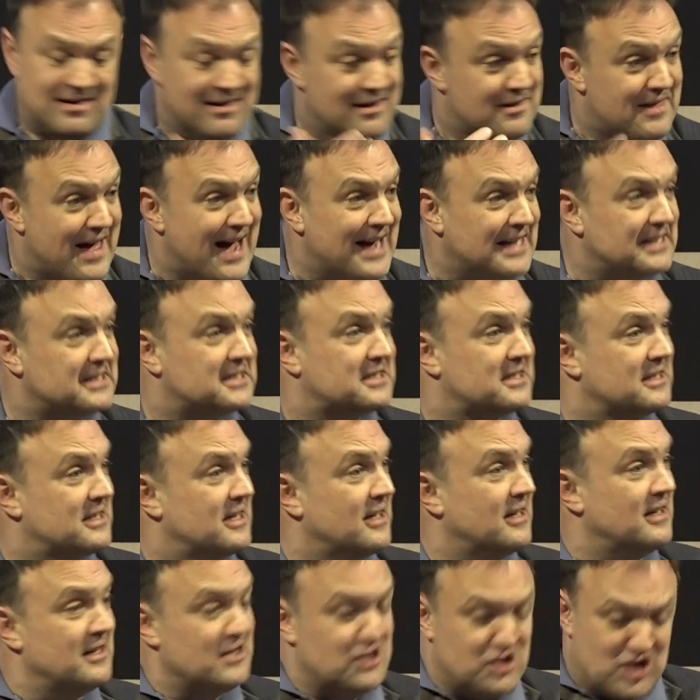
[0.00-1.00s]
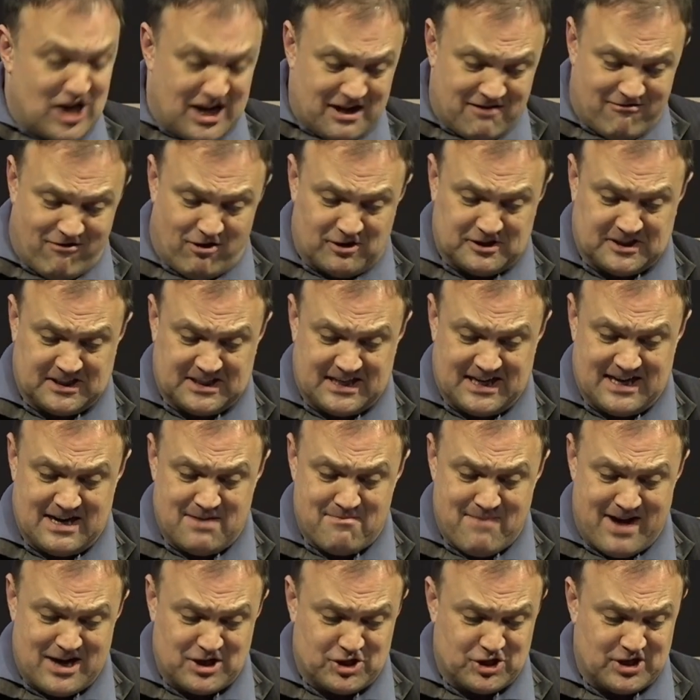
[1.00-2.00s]
thanks to the generosity and
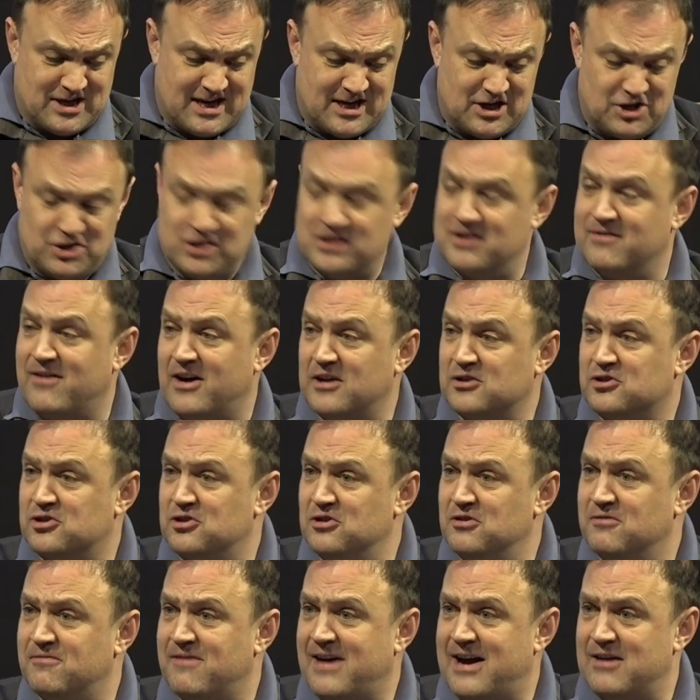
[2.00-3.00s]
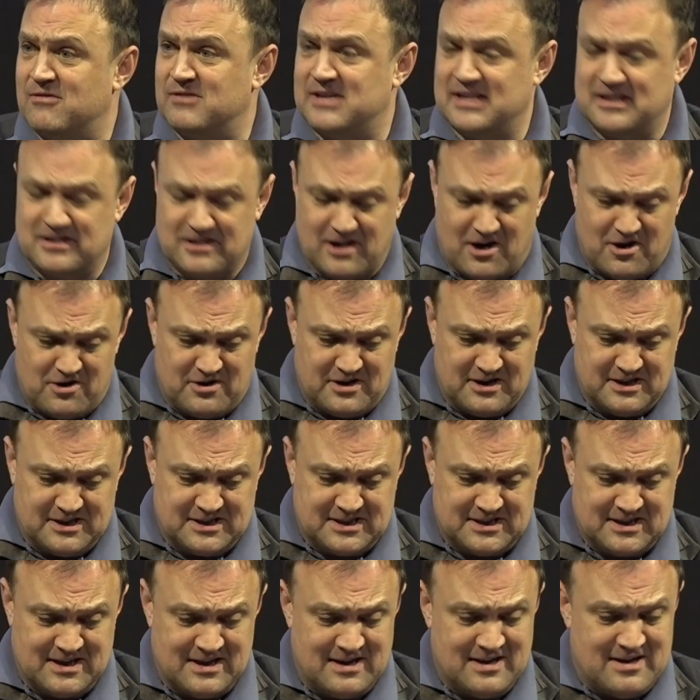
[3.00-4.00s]
imagination of our two founding
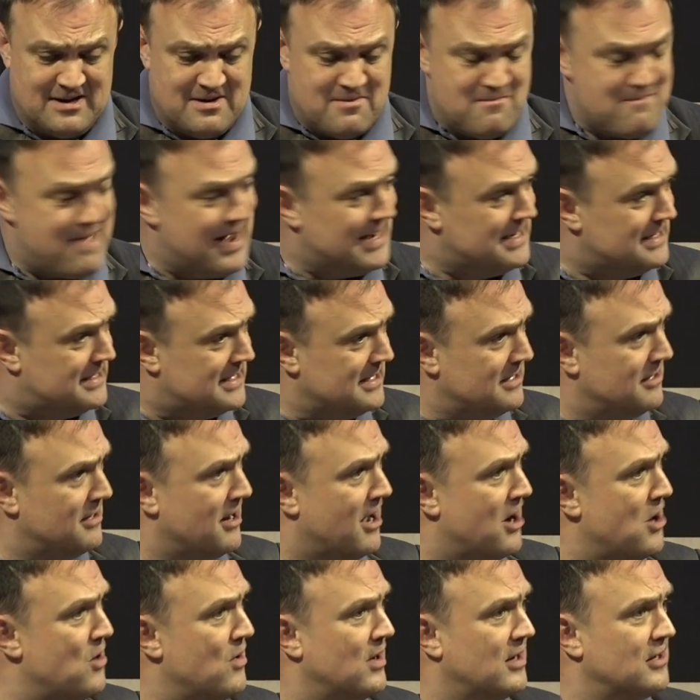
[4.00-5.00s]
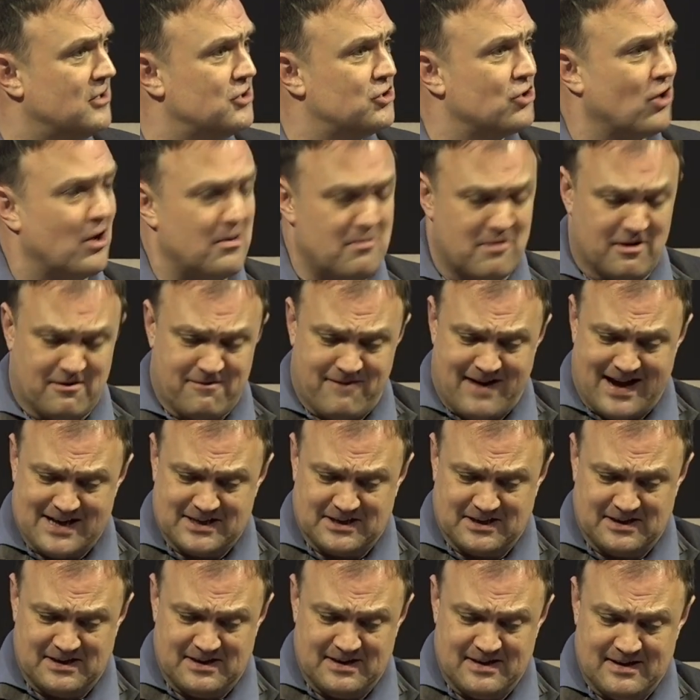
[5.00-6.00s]
donors, Ben Dilo and John
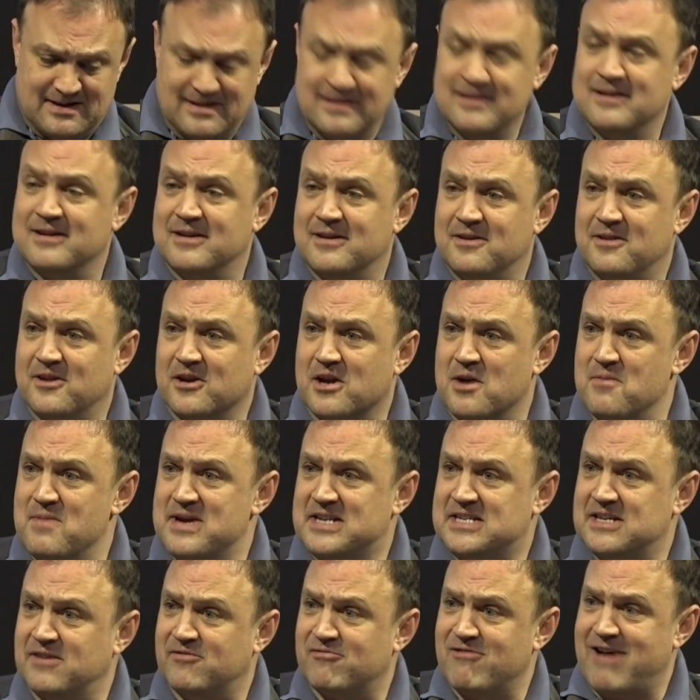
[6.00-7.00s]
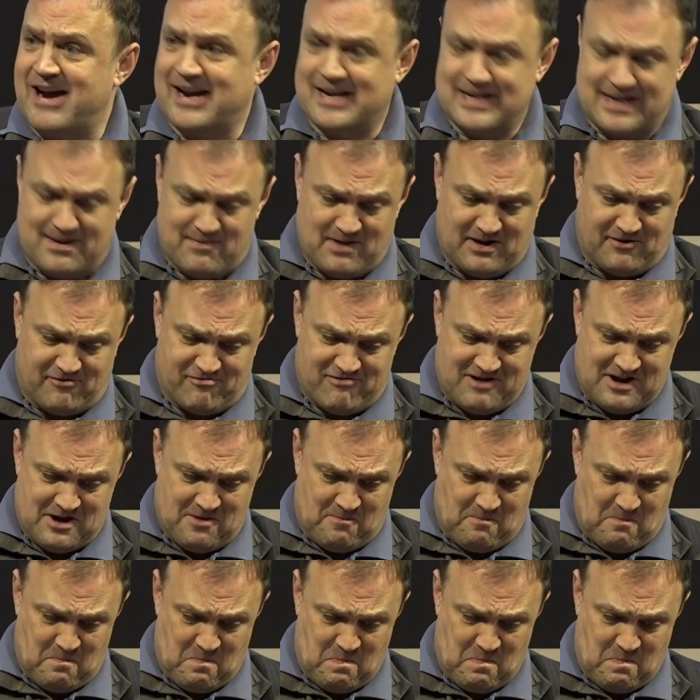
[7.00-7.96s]
McFadden, the Committee for Academic Freedom.